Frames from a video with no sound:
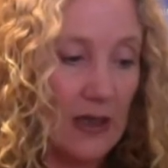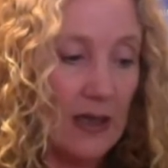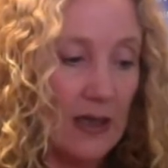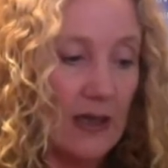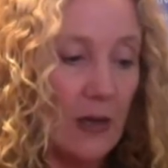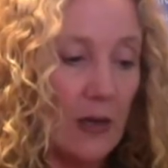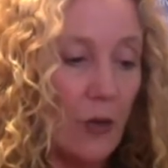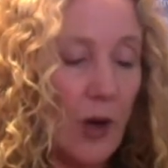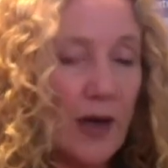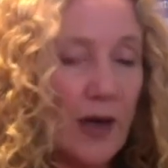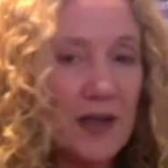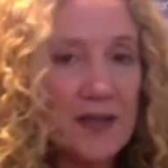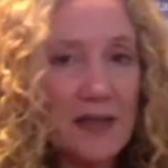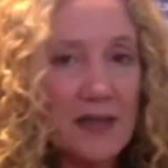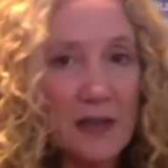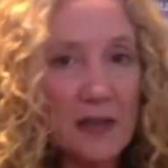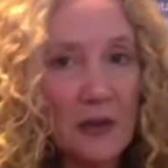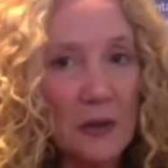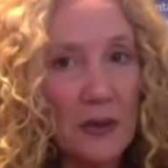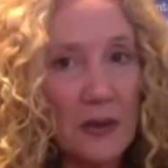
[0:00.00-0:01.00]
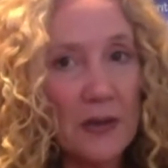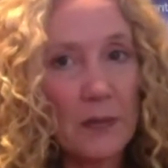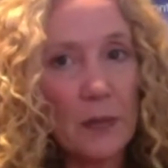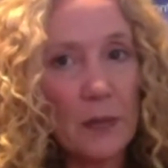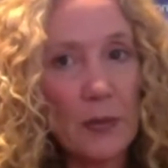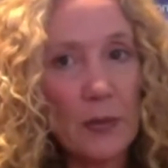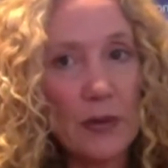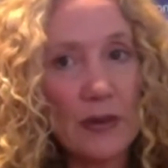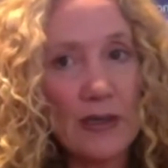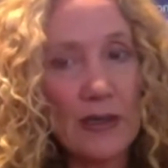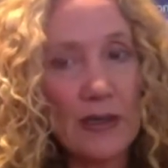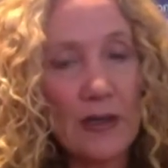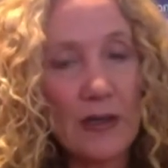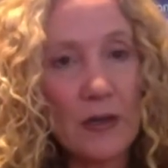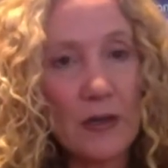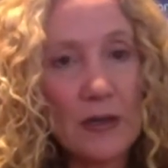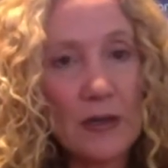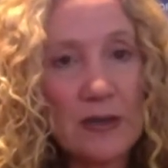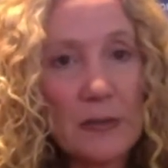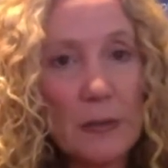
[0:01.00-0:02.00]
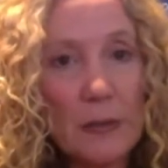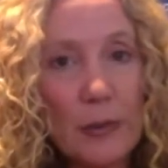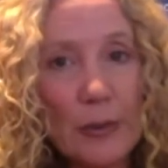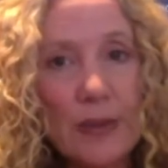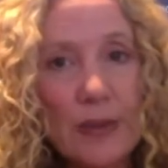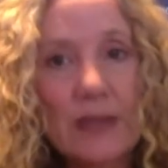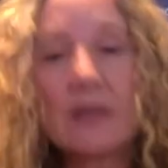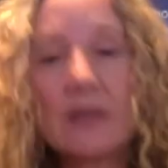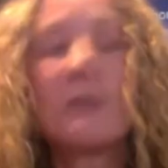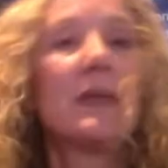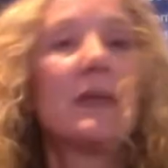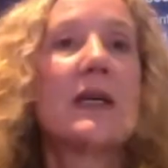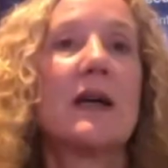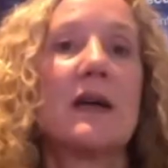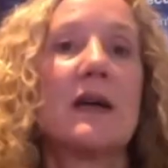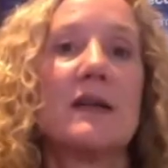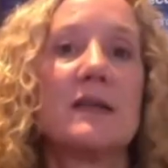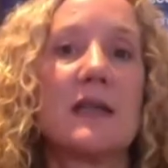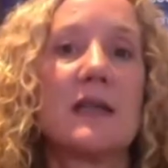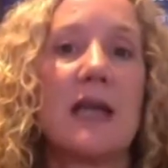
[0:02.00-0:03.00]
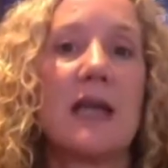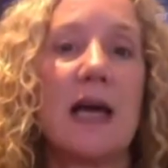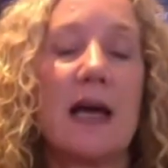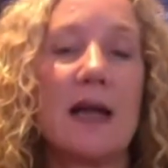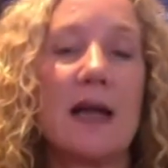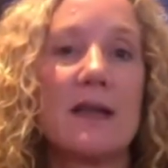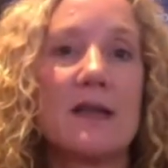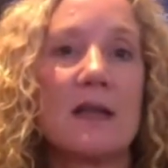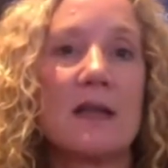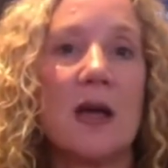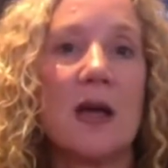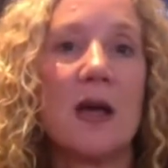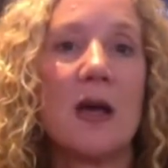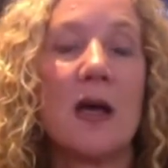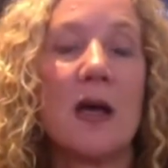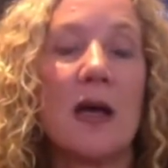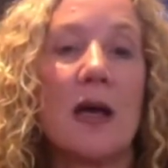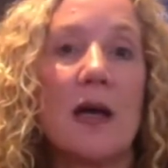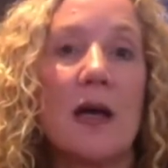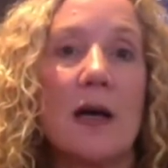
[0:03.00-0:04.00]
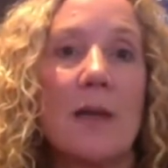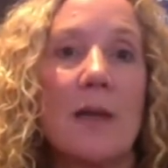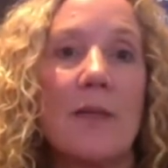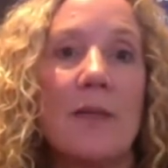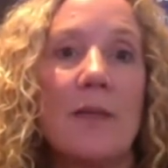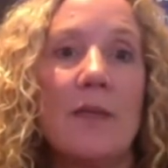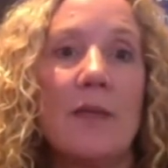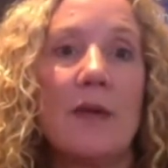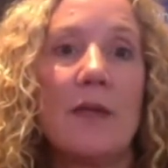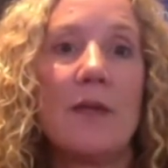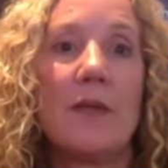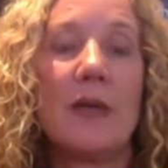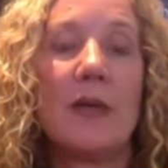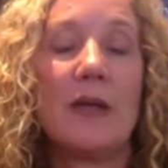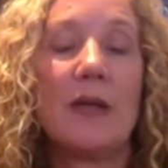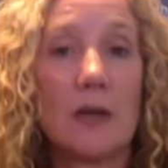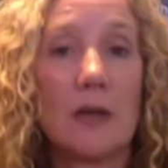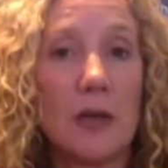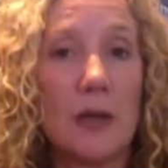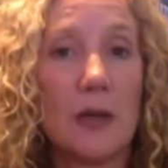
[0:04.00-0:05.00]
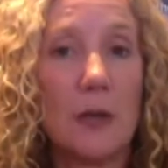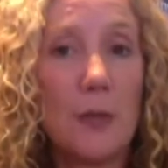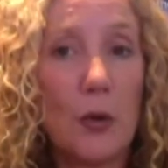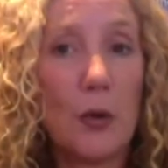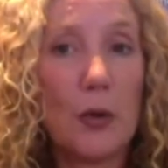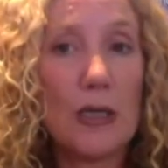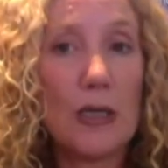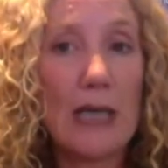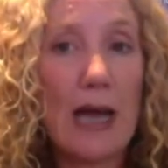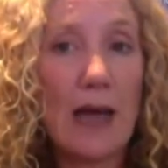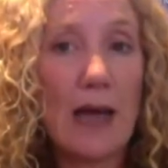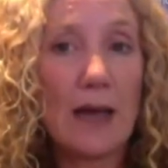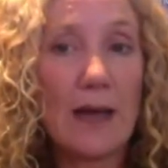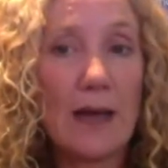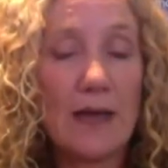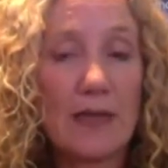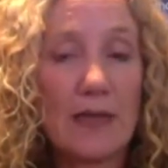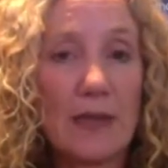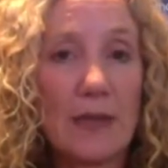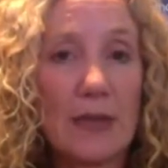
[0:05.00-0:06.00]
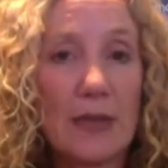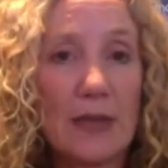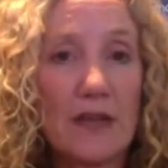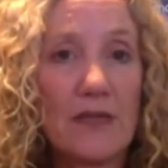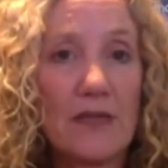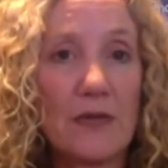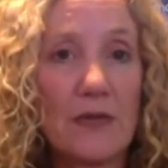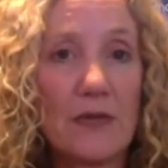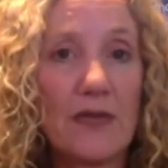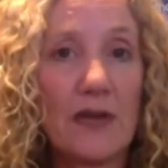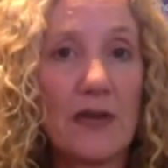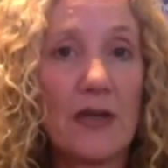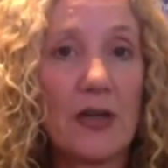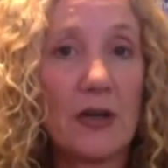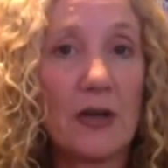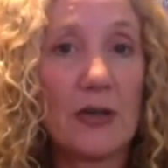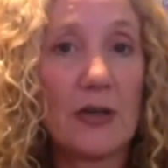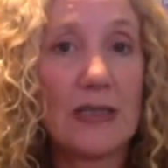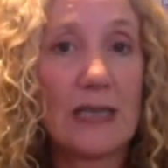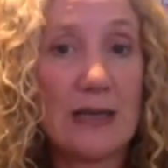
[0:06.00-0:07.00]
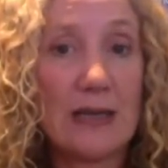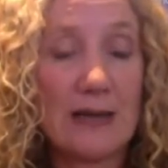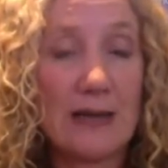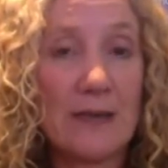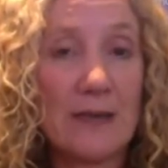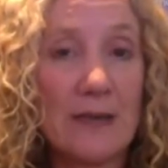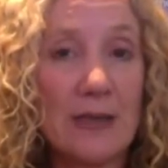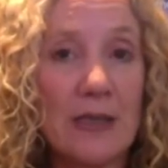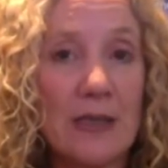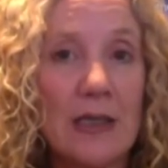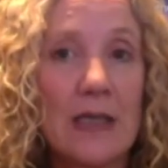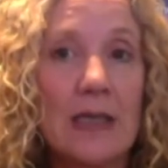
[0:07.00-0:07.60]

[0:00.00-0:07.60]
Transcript: Now, why is Angola important? Angola is important because it has um, been a, an important ally of Kabila's for a very long time.